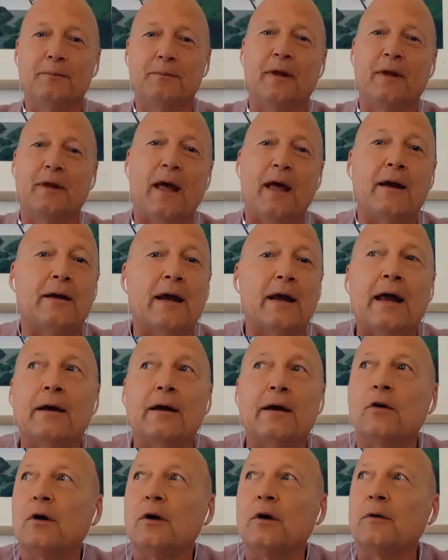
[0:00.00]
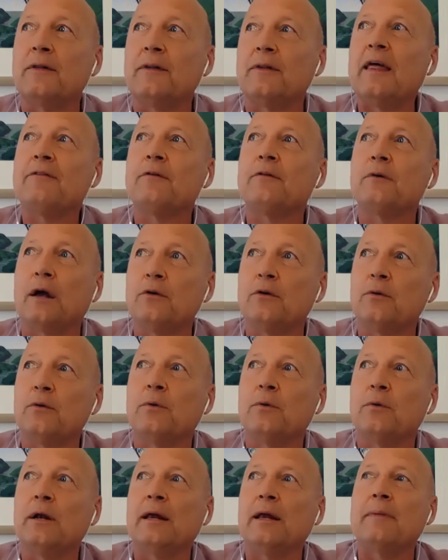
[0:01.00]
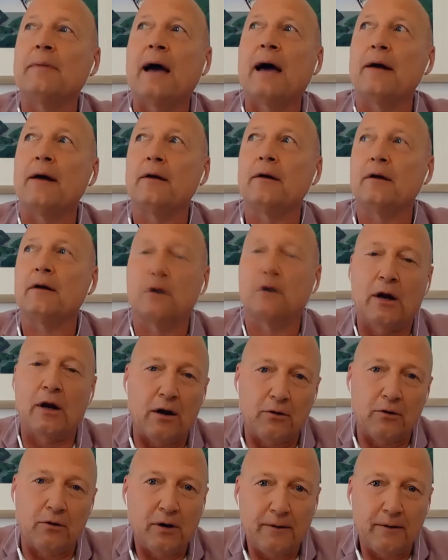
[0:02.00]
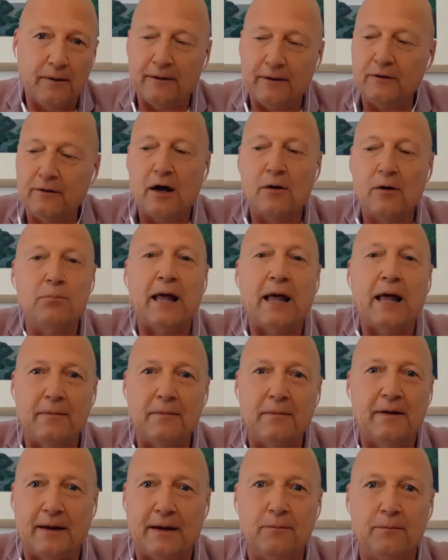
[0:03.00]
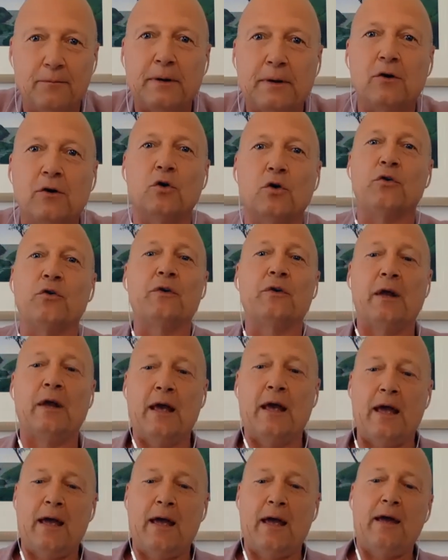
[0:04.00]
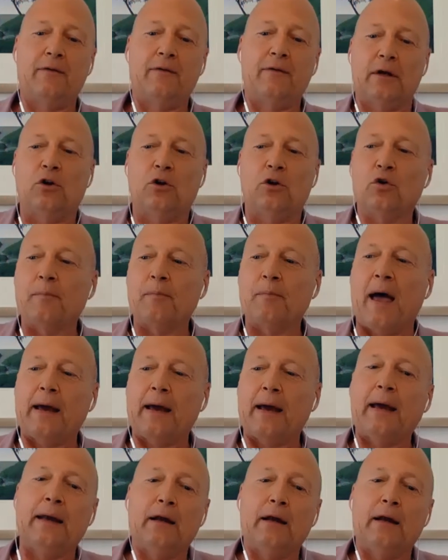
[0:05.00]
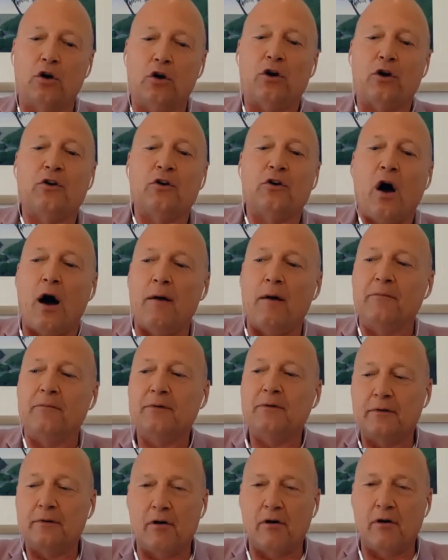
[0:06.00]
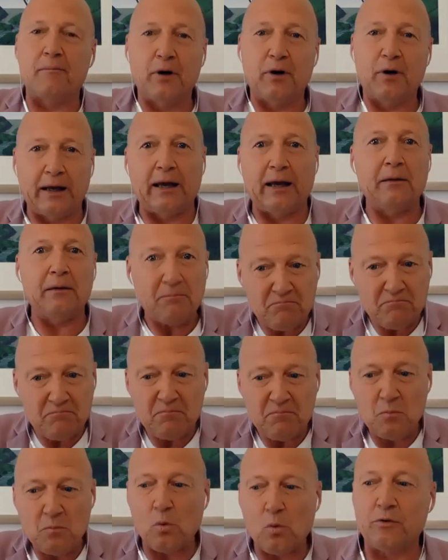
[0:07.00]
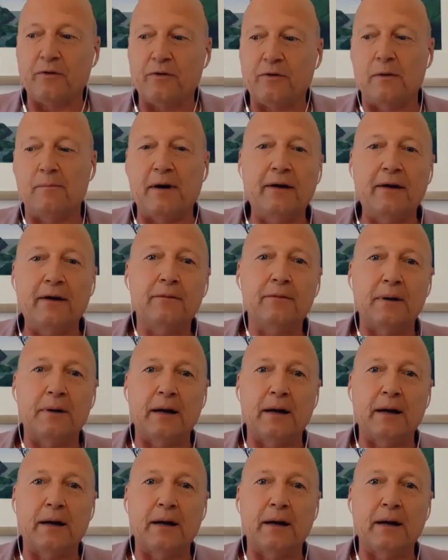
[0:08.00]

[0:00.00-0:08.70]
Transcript: And it's really about, there's no blame in this, because you can look back, and a lot of times your upbringing wasn't the best, but